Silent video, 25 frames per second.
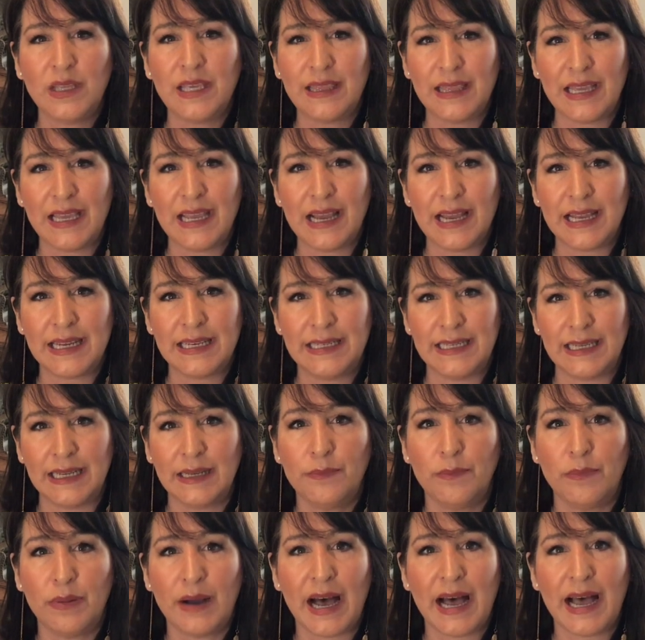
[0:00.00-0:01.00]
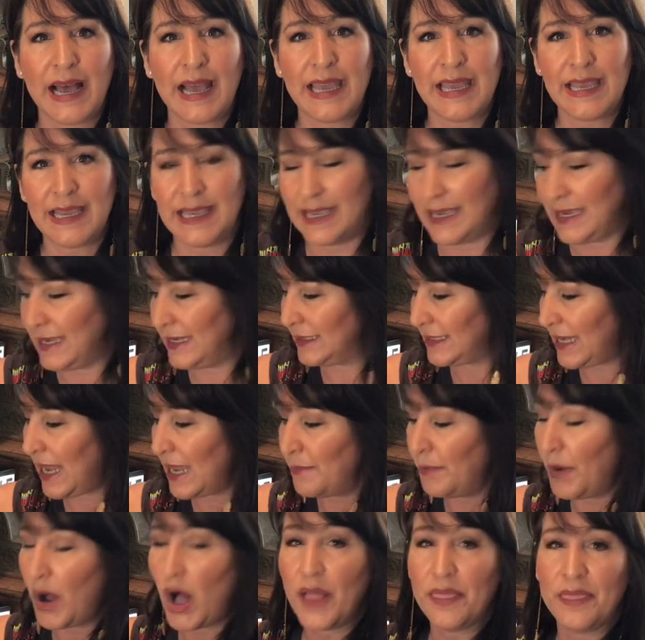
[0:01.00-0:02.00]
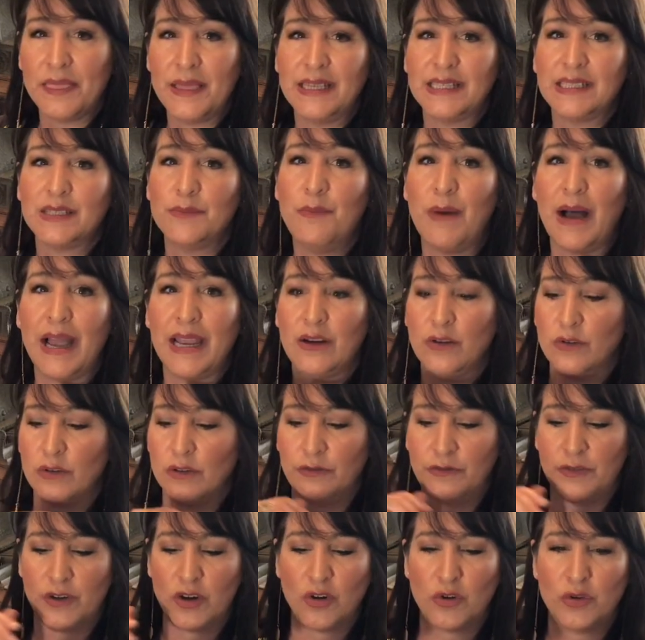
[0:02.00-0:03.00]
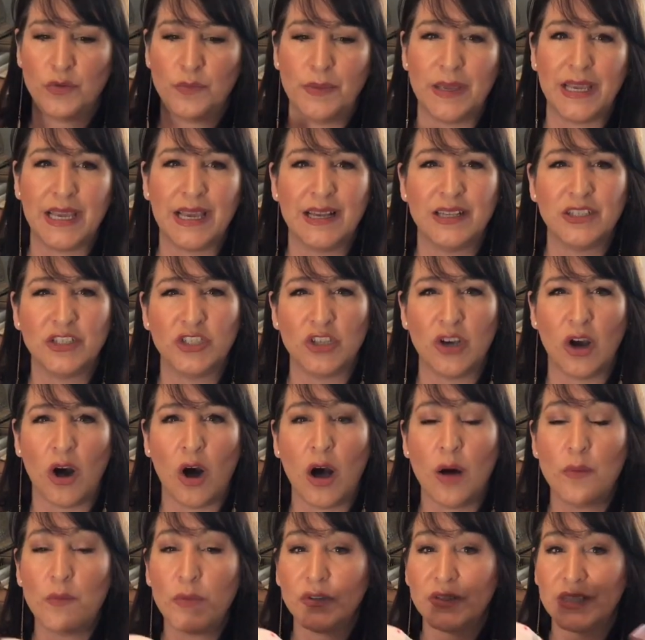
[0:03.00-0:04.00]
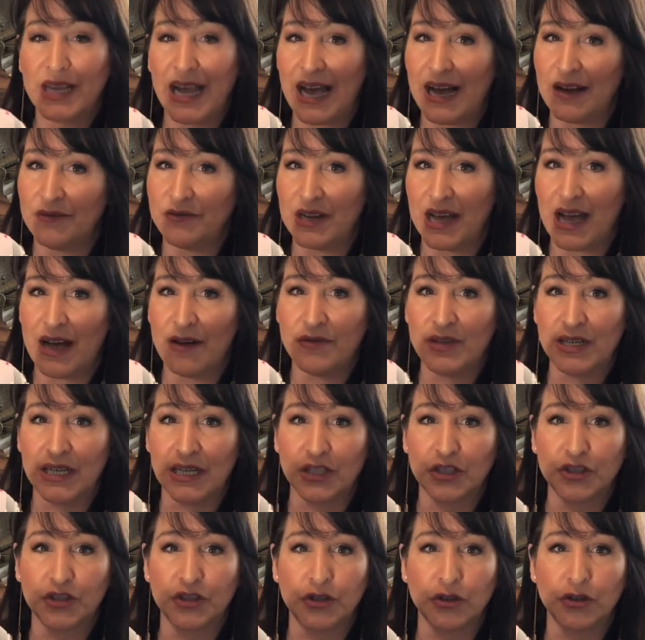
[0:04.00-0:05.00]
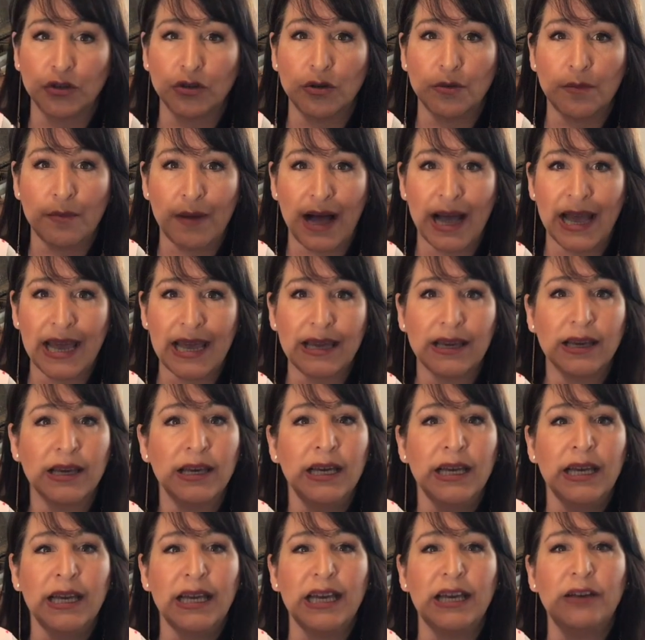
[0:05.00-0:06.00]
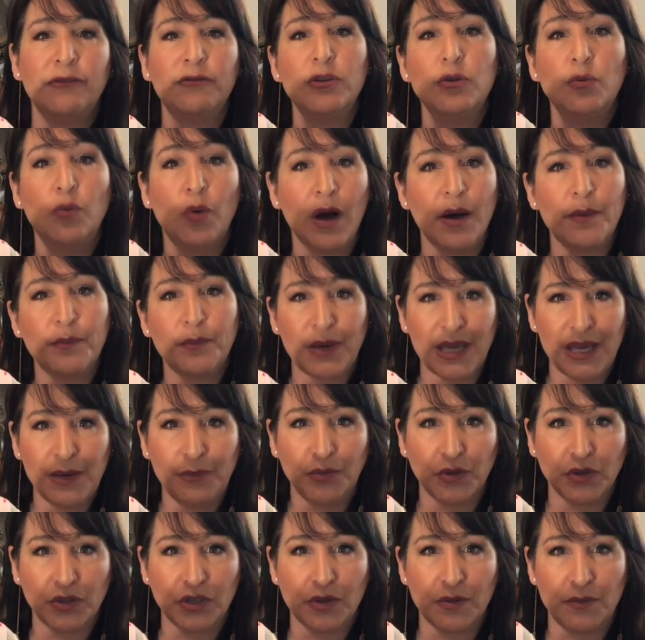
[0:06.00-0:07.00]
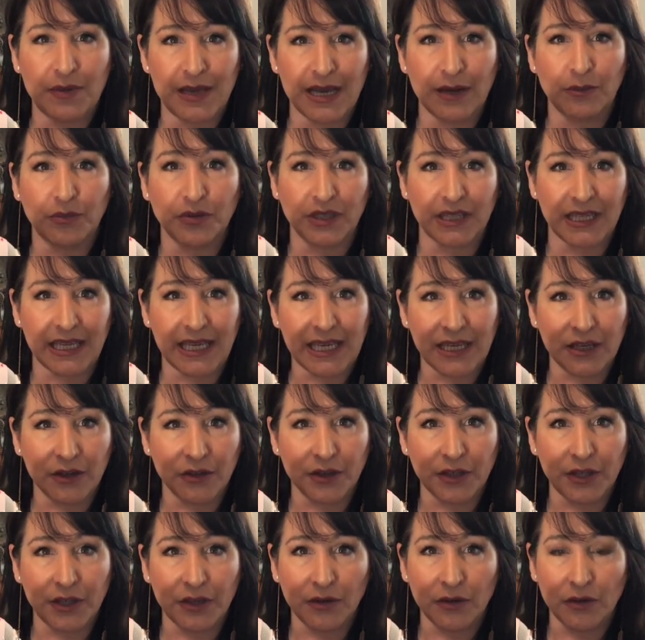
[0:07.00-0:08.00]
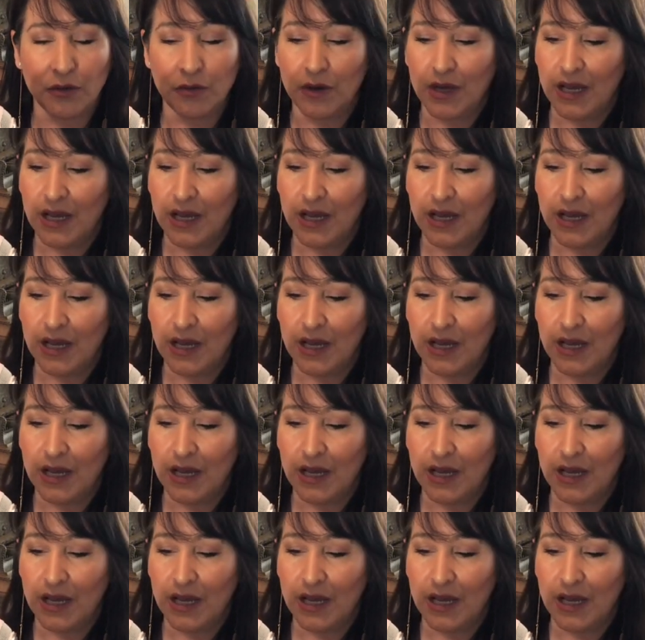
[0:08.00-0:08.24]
thing I did buy is I bought this microphone, because you almost have to have an external mic if you want people to be able to hear you.